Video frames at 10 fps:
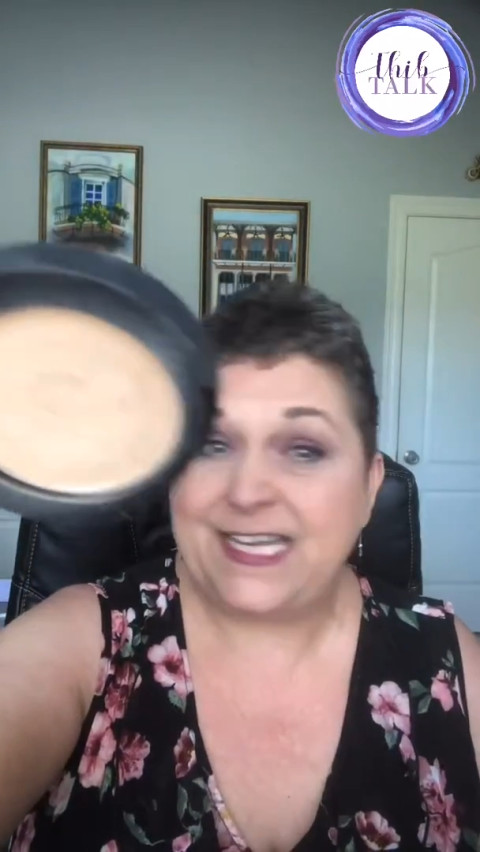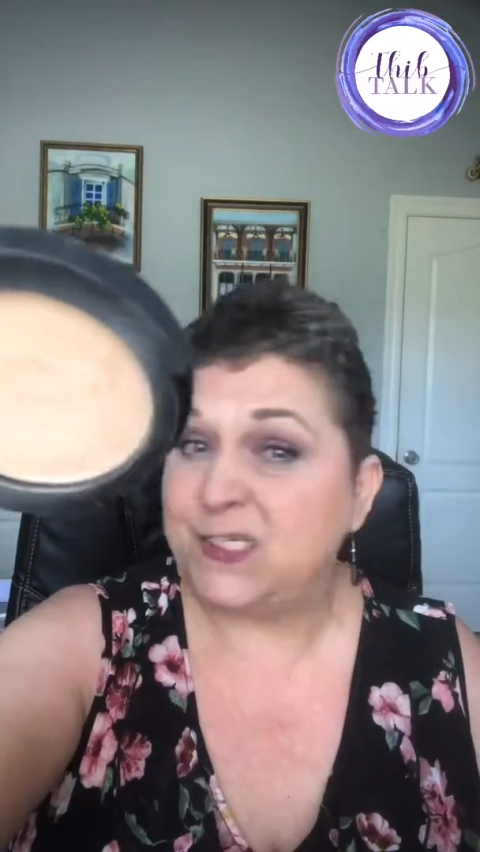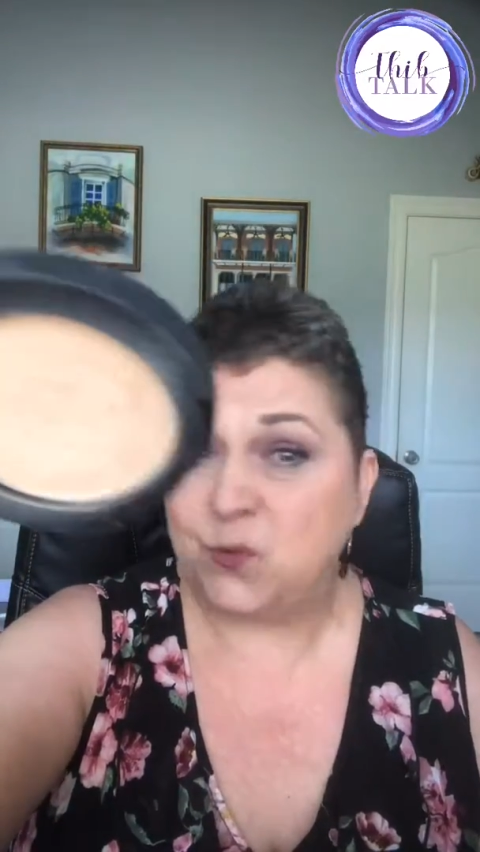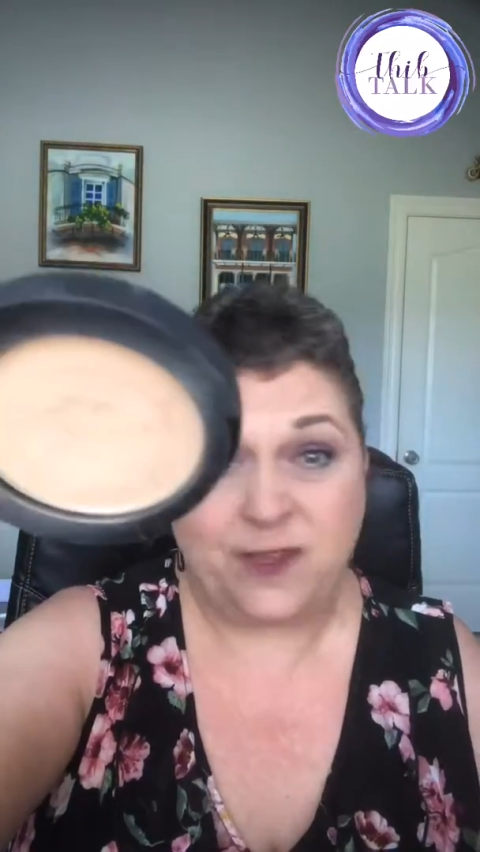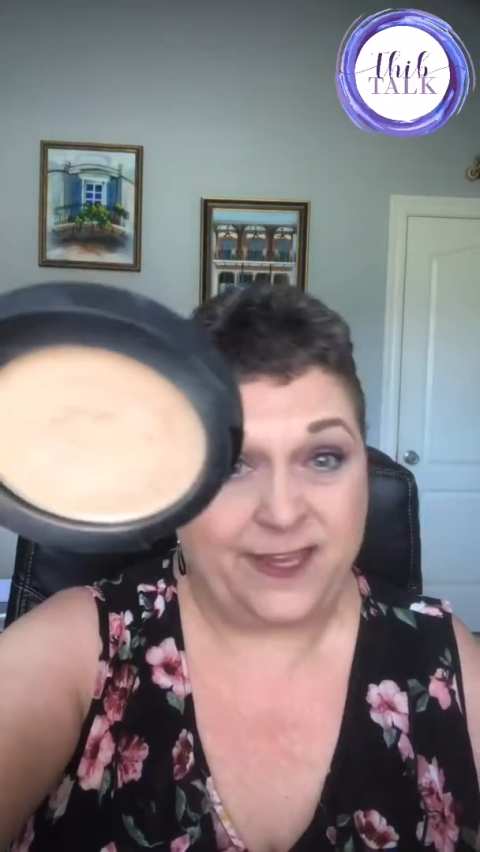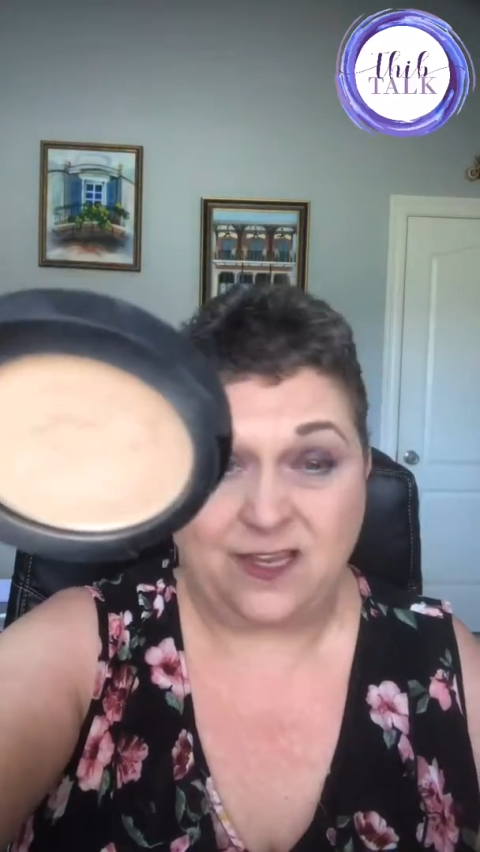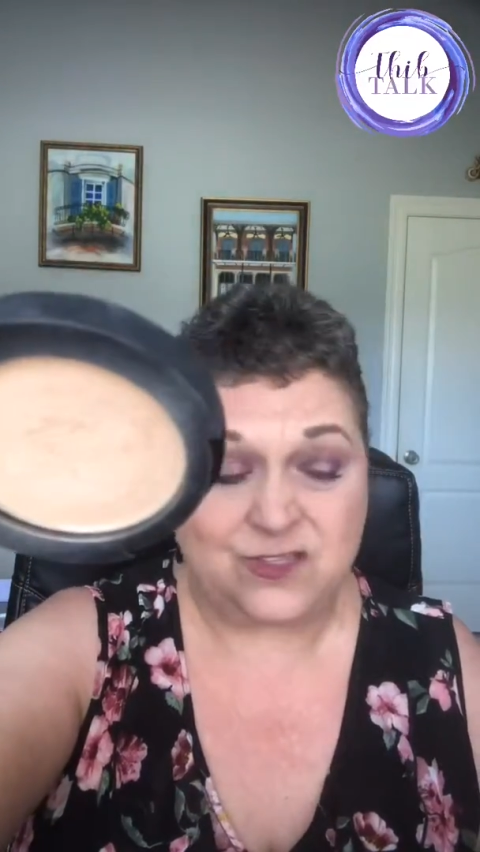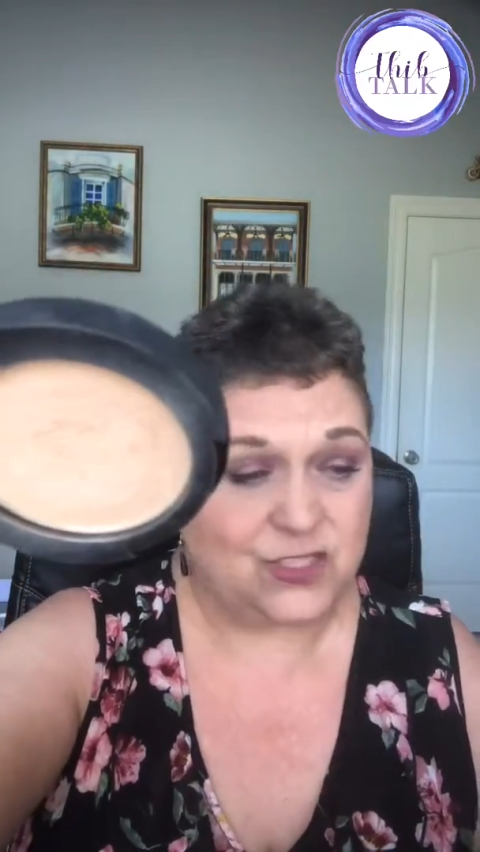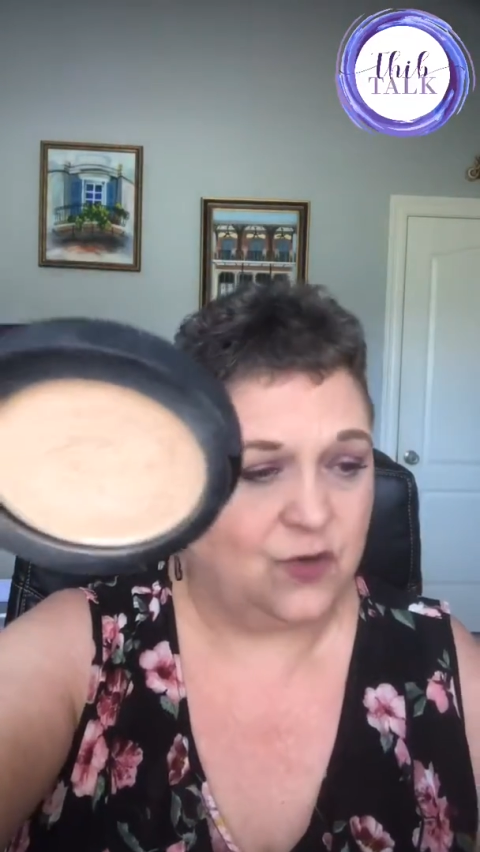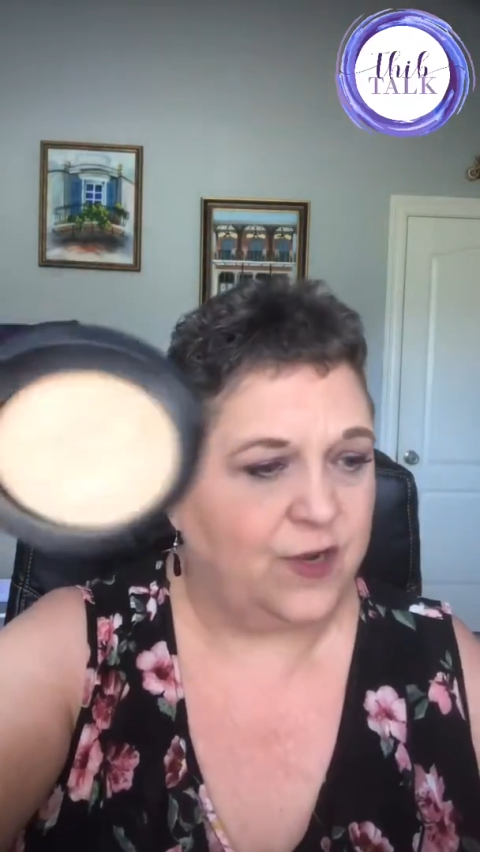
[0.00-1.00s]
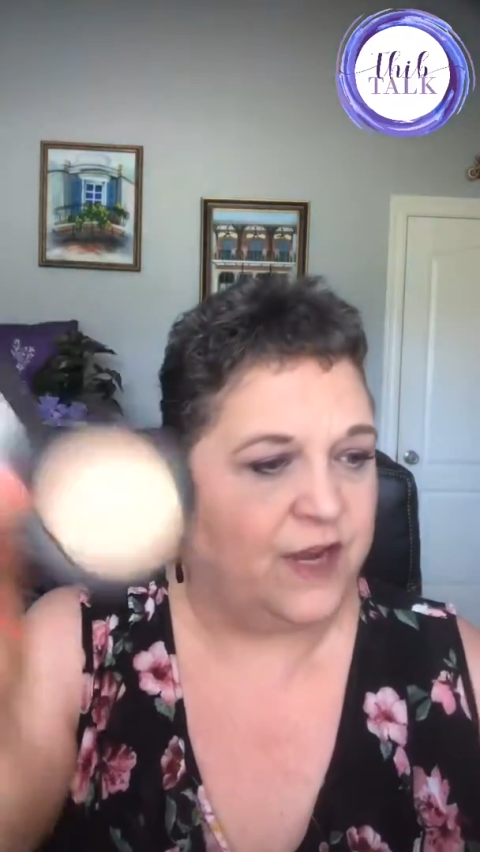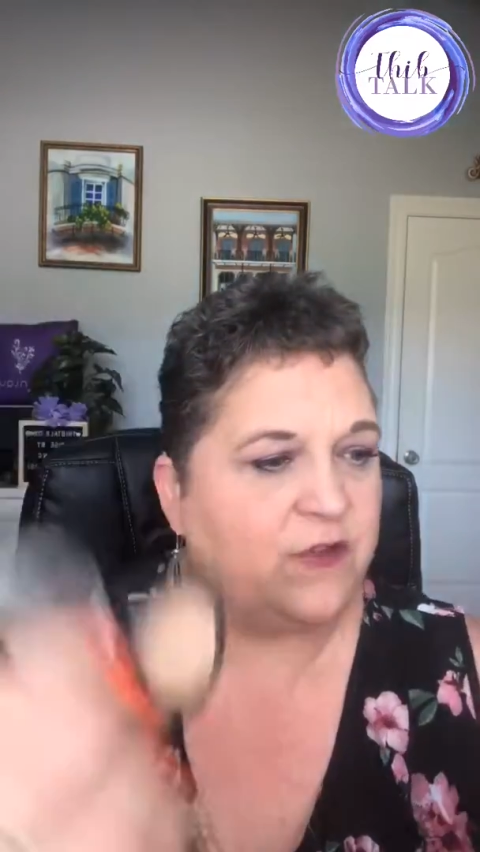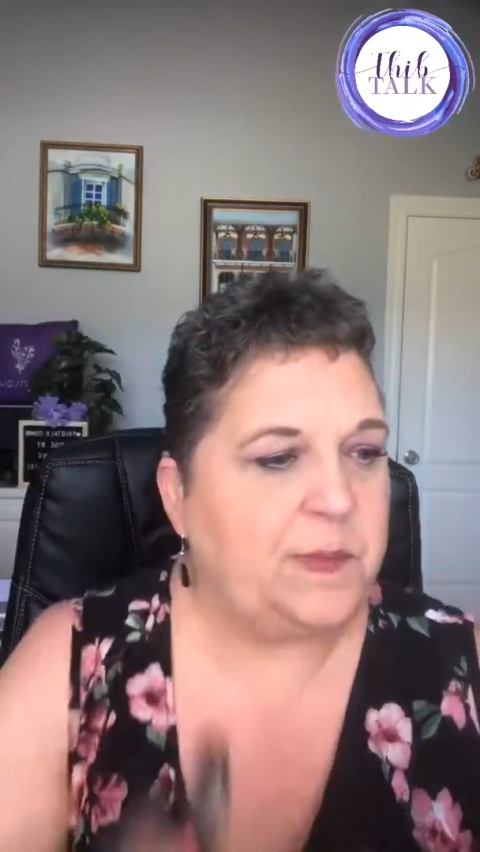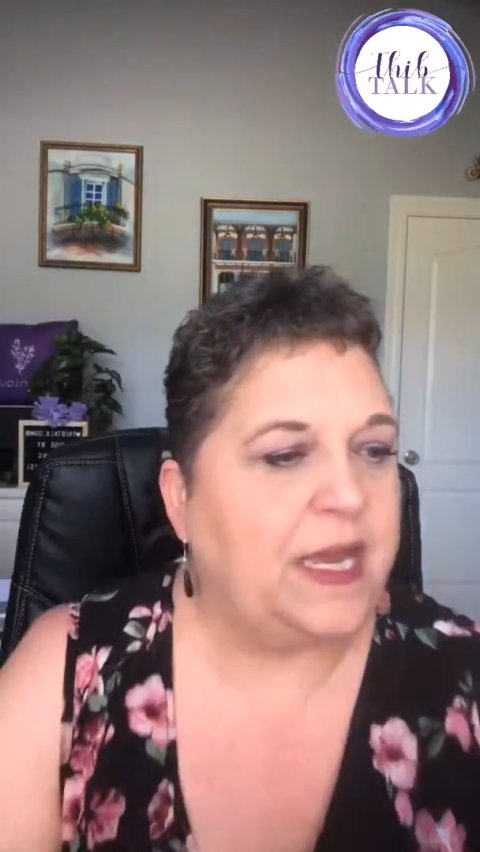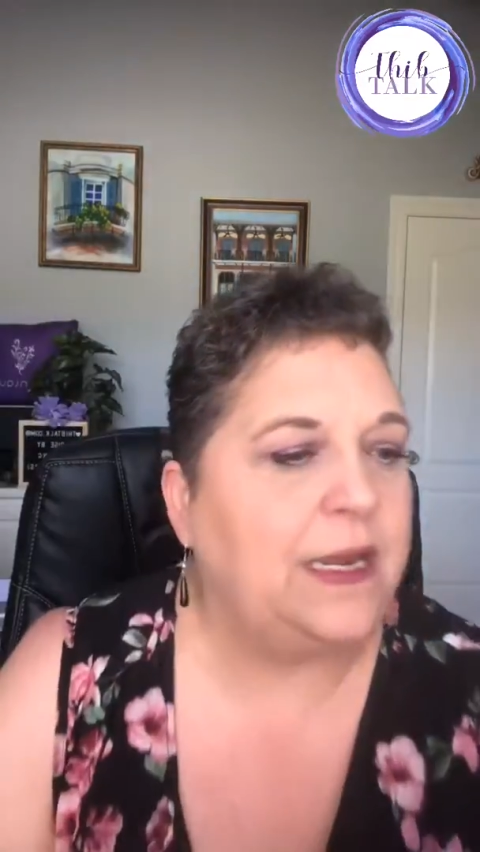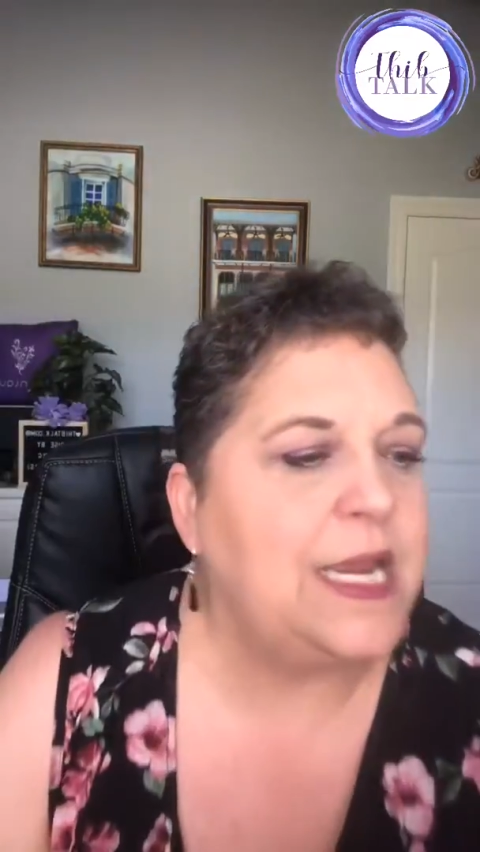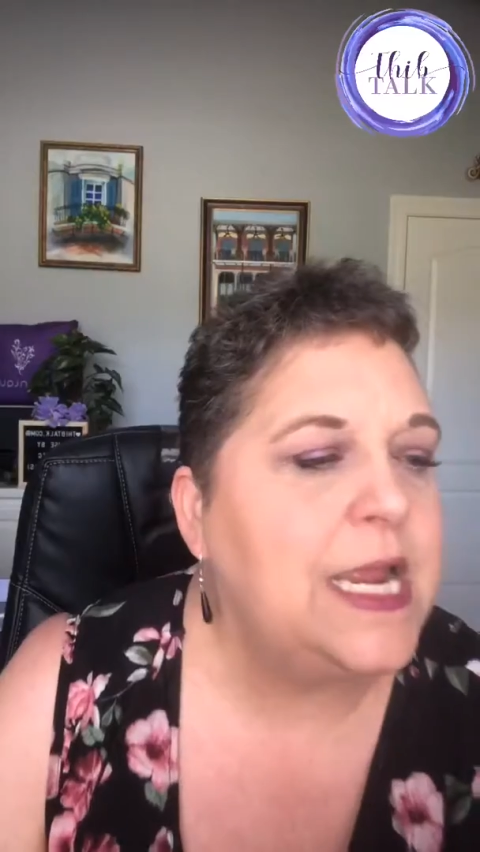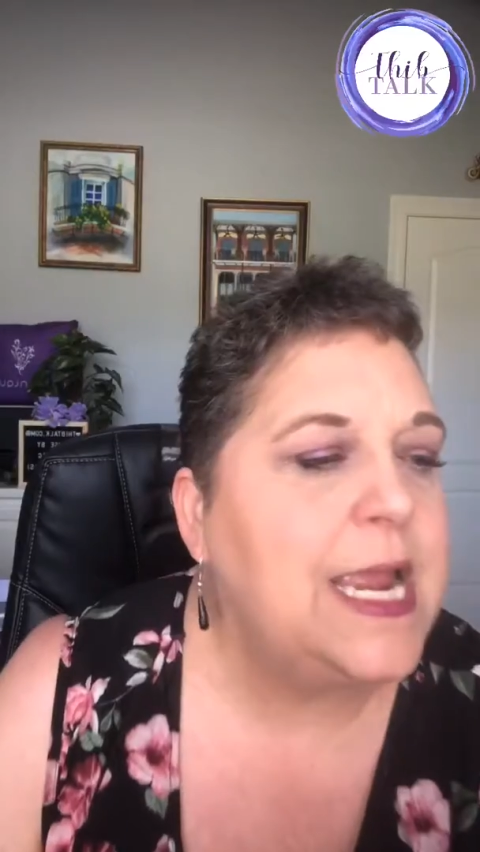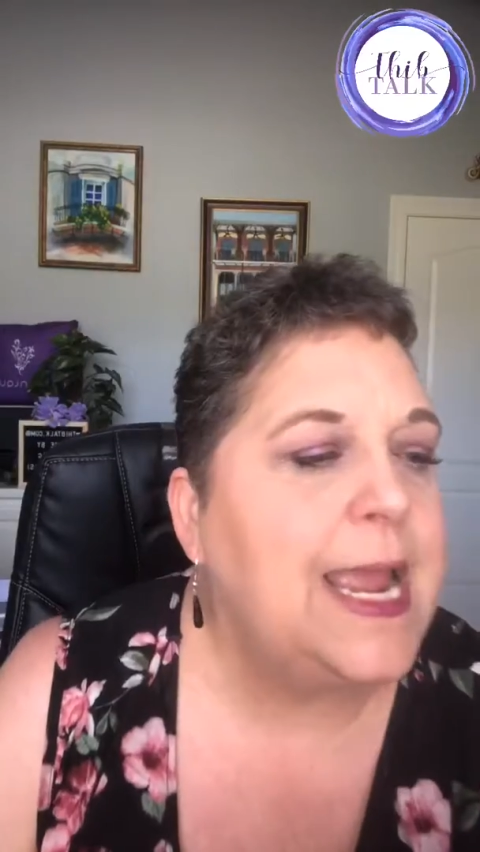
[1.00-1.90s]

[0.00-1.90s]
It's one that looks good on everybody,